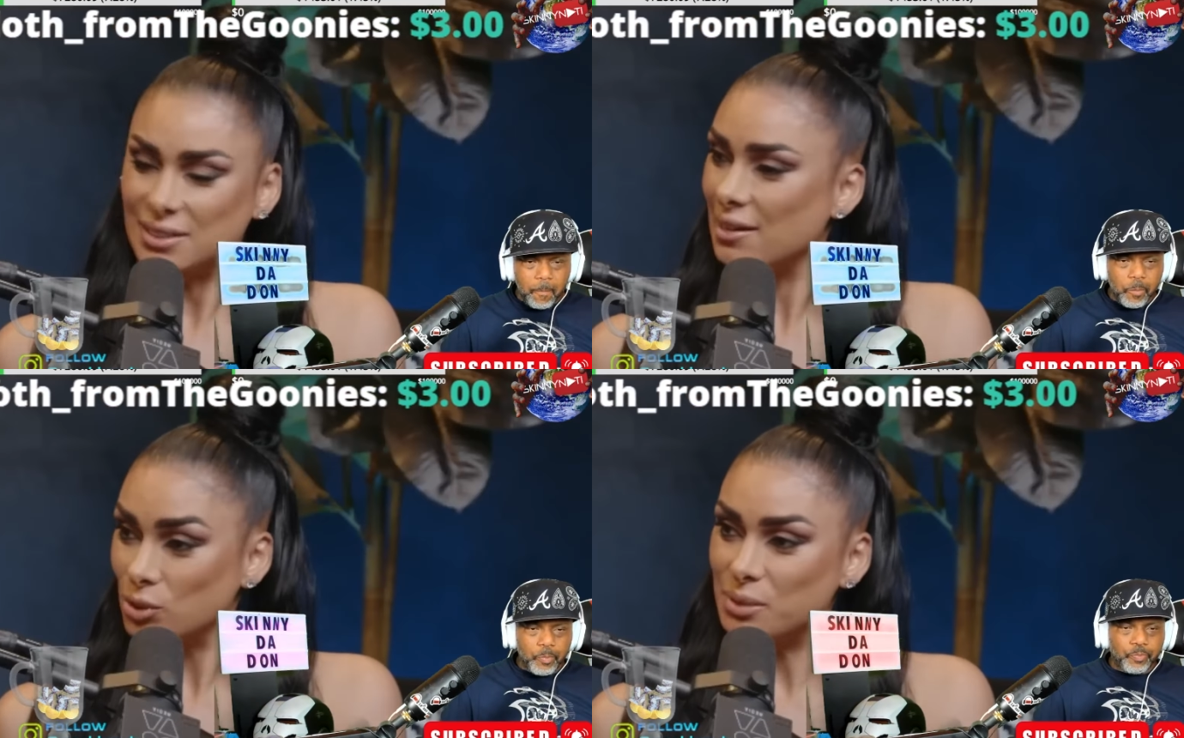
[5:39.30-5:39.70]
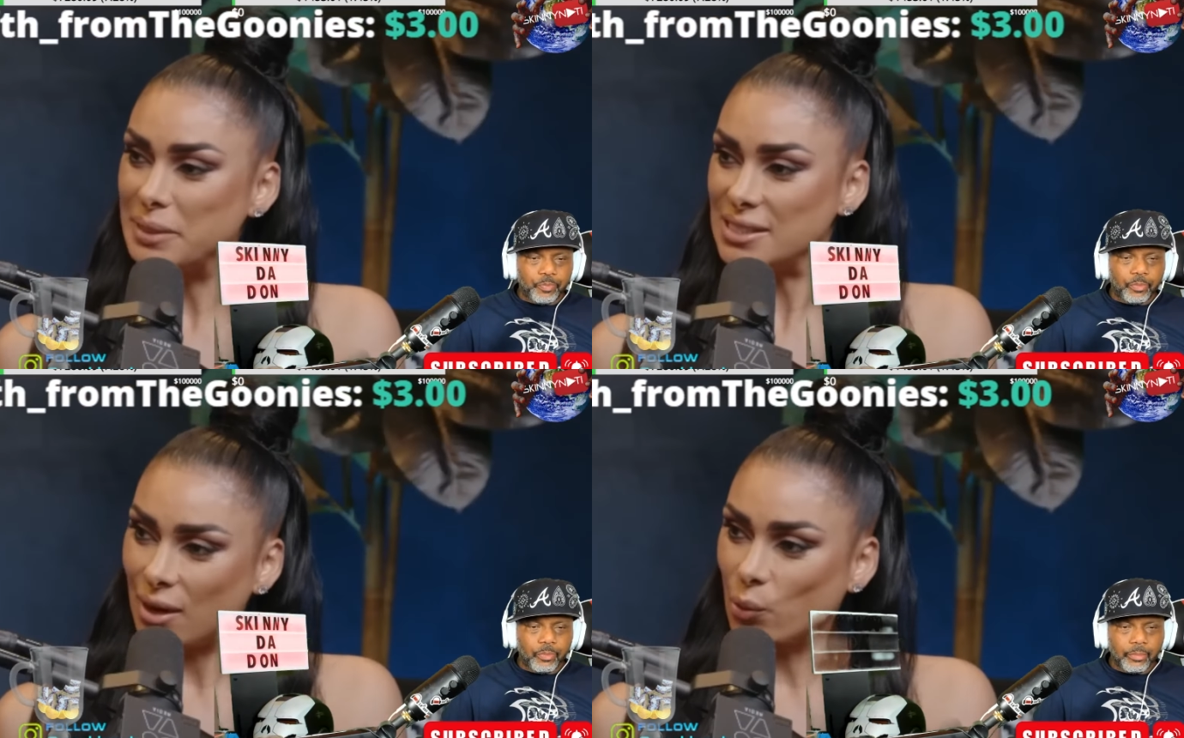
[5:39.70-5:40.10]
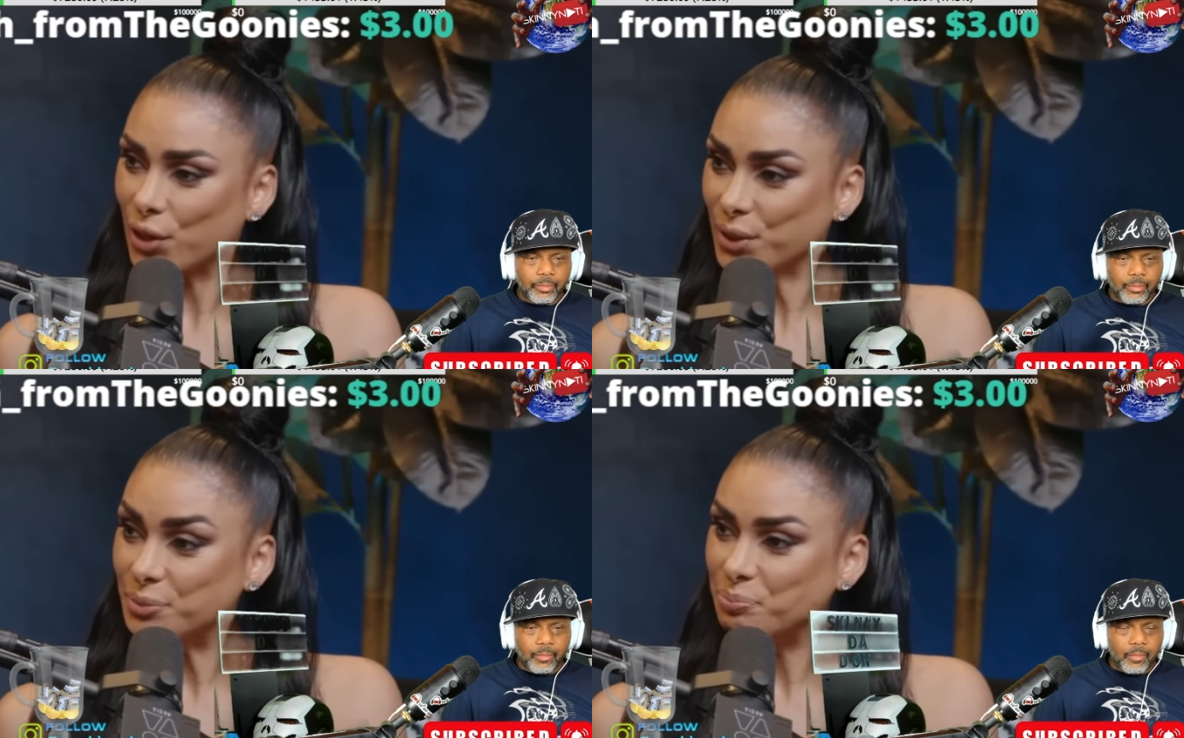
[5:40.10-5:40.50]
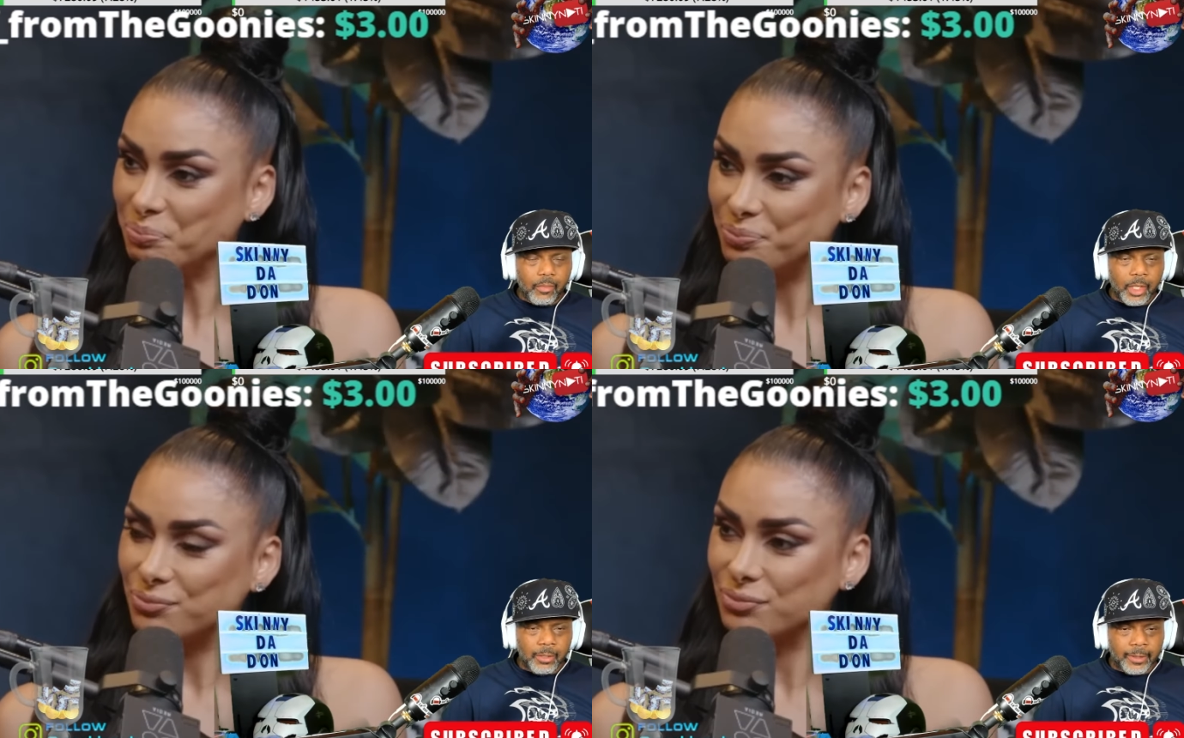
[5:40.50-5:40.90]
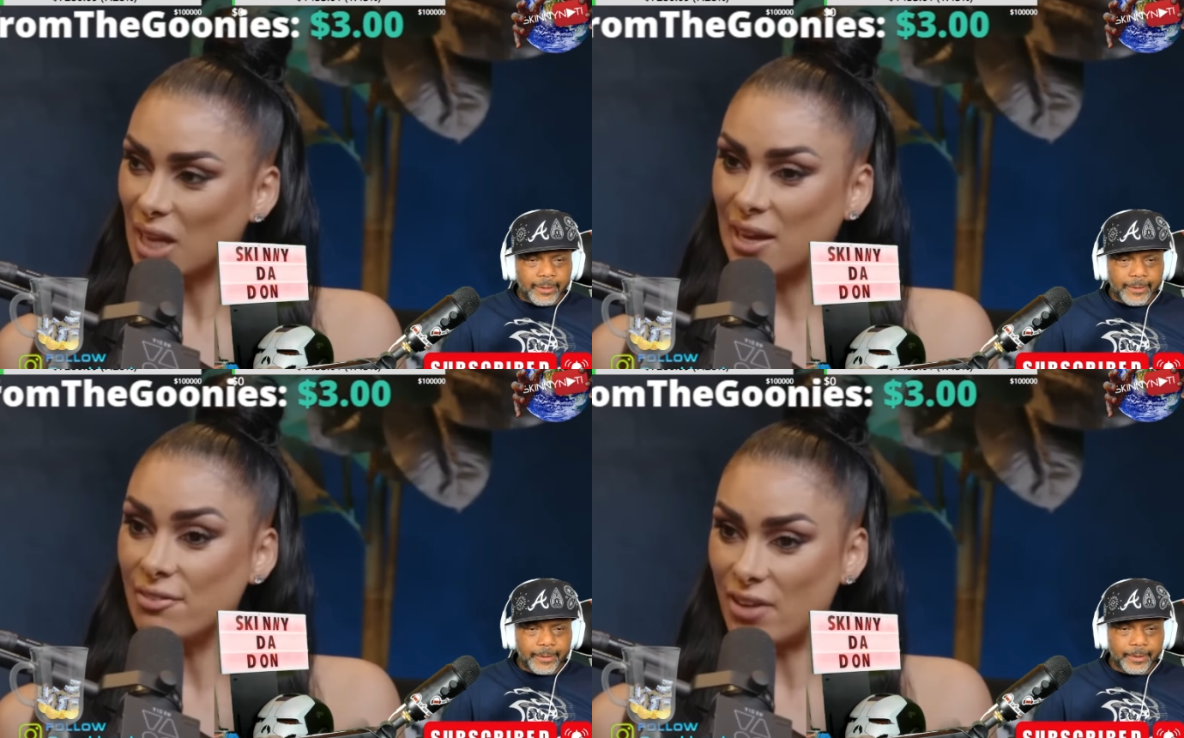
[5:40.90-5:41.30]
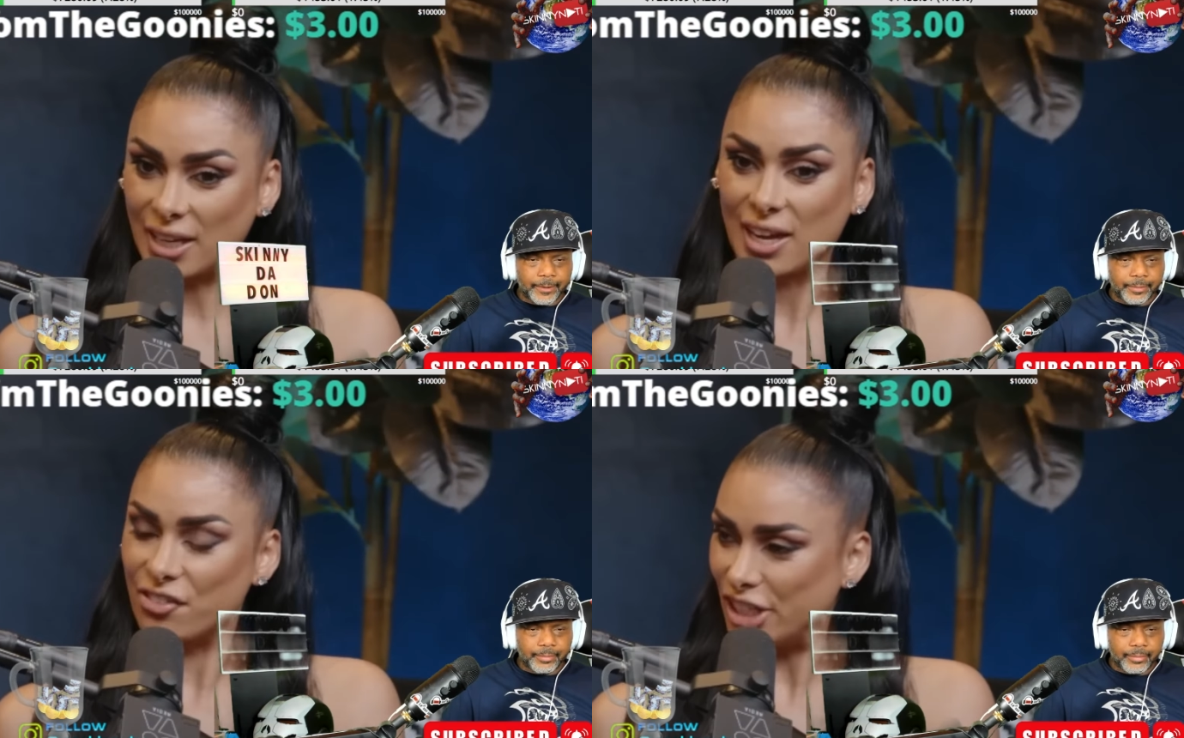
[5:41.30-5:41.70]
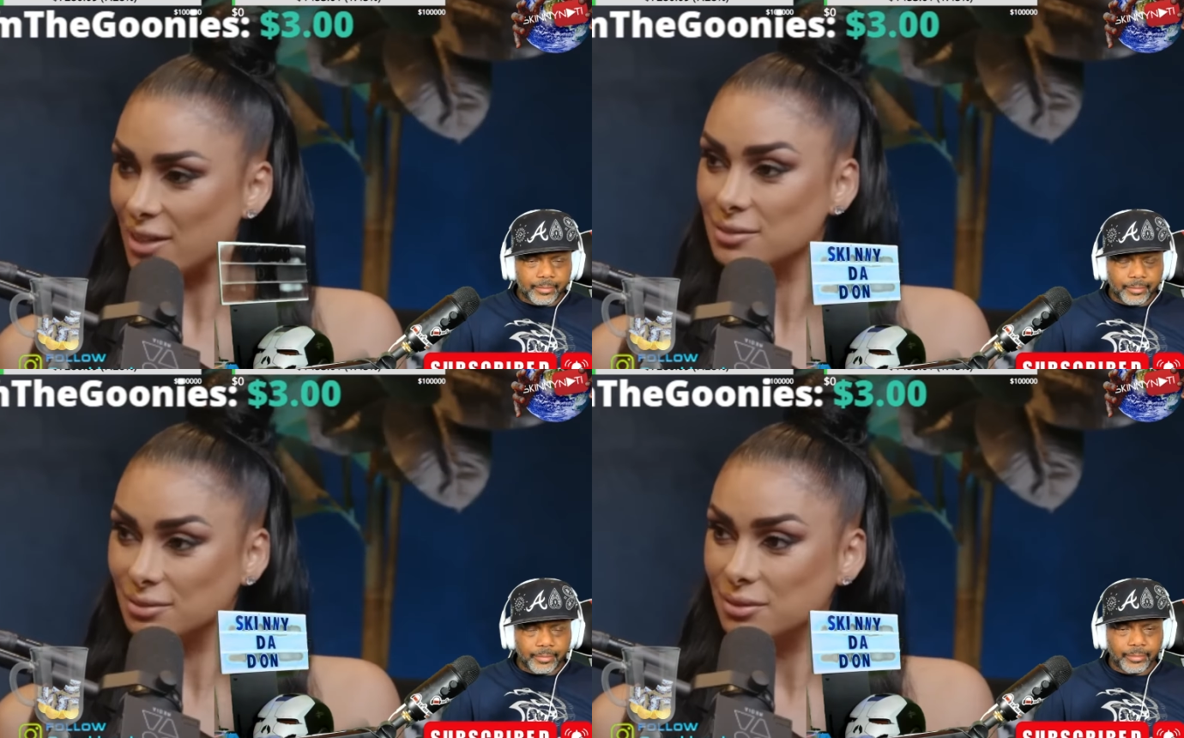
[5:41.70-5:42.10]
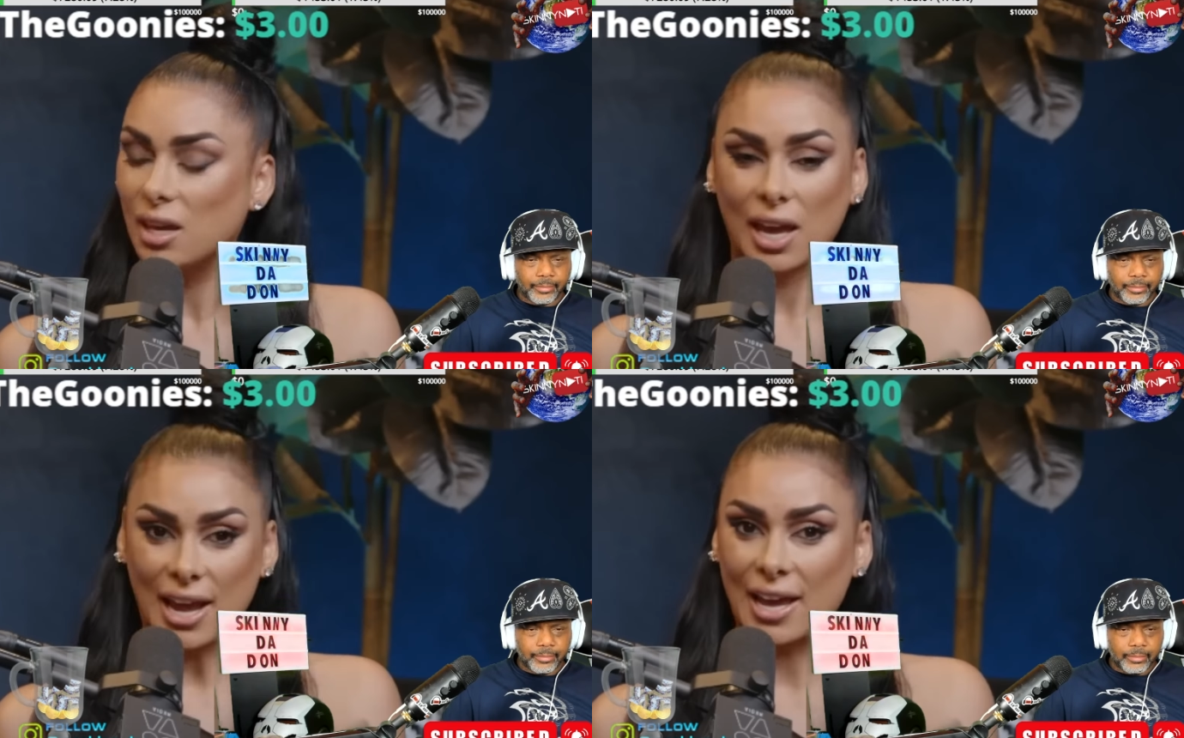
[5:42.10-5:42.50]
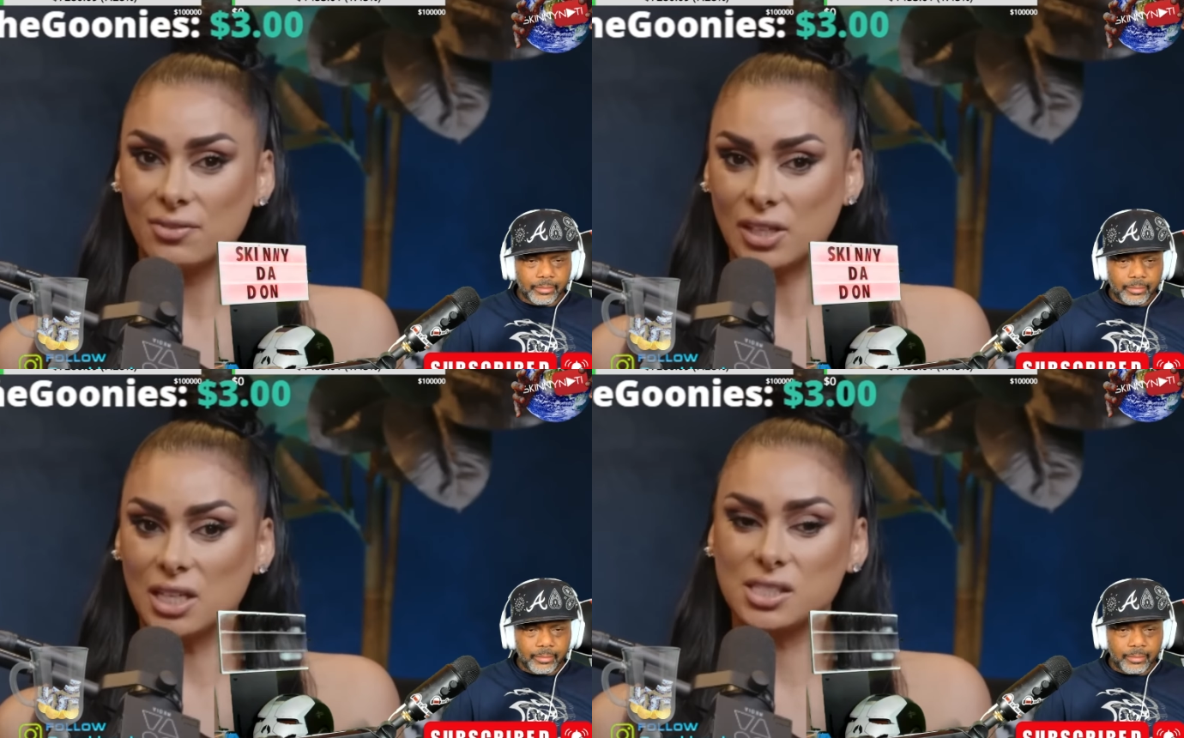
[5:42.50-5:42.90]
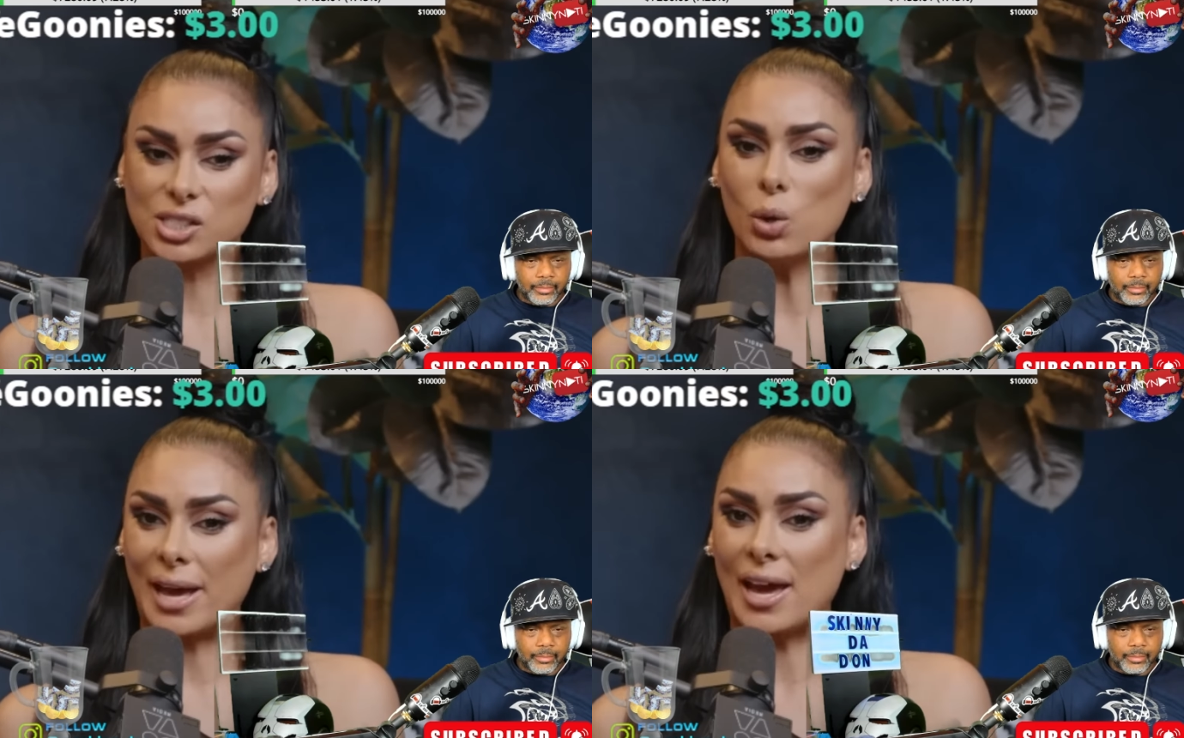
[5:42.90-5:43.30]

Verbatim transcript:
Speaker 1: the devil is busy at work, and I fight it every day. And I even it's so